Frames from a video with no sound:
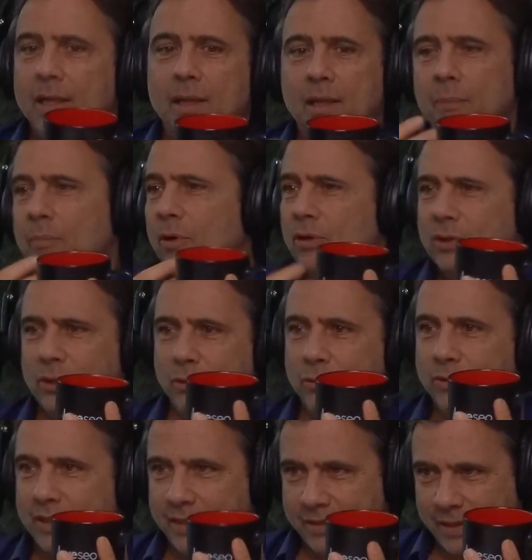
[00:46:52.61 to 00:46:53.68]
the person
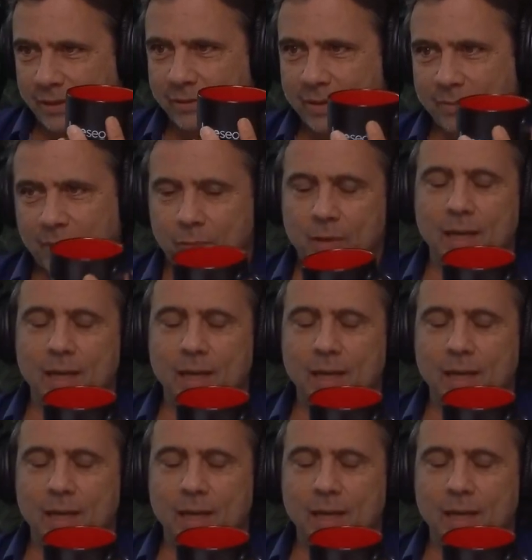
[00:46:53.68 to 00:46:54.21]
who's insulting me.